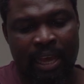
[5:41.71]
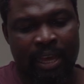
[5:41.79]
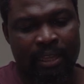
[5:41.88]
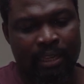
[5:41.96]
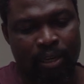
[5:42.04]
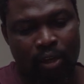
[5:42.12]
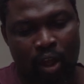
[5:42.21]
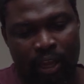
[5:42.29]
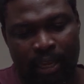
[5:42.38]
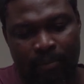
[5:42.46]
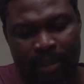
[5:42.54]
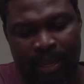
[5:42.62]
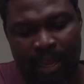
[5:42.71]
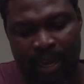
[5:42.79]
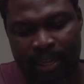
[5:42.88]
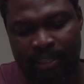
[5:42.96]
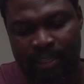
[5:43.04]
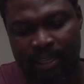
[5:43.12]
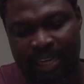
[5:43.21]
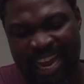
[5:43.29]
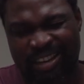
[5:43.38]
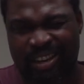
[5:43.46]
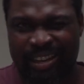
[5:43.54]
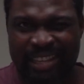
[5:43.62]
The locking mechanism are
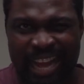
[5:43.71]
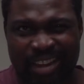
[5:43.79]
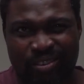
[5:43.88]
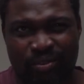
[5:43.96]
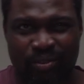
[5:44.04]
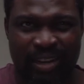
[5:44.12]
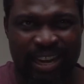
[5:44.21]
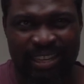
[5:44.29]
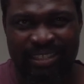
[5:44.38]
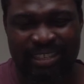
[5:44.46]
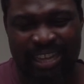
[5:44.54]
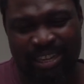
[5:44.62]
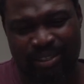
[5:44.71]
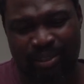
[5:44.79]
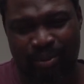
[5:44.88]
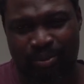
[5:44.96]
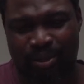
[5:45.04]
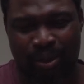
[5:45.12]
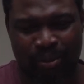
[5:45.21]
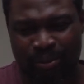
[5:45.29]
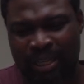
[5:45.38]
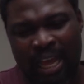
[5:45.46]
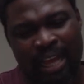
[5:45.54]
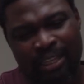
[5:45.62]
not that great. They are
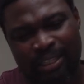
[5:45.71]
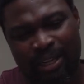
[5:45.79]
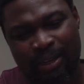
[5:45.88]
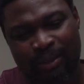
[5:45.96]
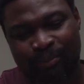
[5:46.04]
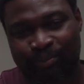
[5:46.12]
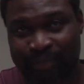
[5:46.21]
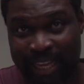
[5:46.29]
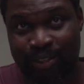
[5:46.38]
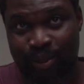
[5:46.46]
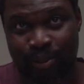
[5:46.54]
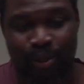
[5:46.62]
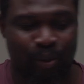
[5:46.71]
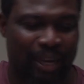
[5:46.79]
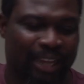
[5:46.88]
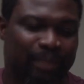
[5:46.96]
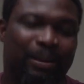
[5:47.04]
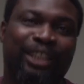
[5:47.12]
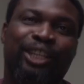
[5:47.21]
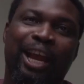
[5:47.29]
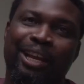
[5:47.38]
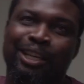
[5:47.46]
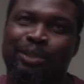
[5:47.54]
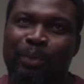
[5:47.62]
so-so. So yeah, so-so like my
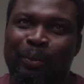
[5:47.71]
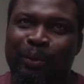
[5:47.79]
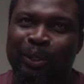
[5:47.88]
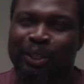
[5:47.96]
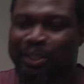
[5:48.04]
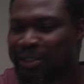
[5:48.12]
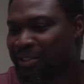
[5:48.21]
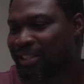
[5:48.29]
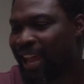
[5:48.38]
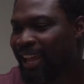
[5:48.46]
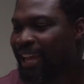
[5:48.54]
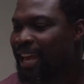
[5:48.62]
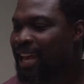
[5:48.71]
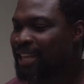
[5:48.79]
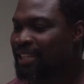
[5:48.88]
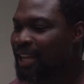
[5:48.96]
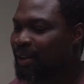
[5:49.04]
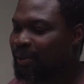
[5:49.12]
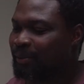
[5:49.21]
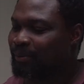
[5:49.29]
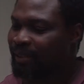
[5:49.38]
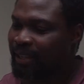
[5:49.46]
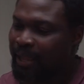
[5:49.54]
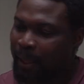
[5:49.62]
Chinese people used to say. So
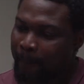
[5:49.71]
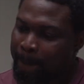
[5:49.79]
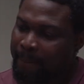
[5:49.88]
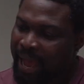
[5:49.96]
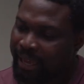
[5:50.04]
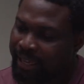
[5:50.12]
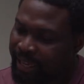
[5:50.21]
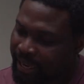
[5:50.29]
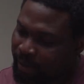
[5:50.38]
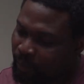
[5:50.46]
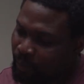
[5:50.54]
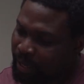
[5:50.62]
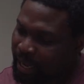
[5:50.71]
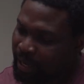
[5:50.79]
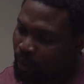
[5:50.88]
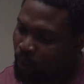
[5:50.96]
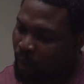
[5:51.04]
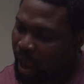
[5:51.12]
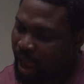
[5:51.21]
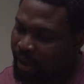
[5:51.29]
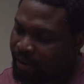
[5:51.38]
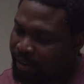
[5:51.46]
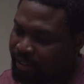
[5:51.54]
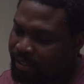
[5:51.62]
back here, we got the
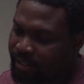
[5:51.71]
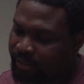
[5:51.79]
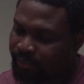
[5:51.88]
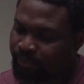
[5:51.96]
wires.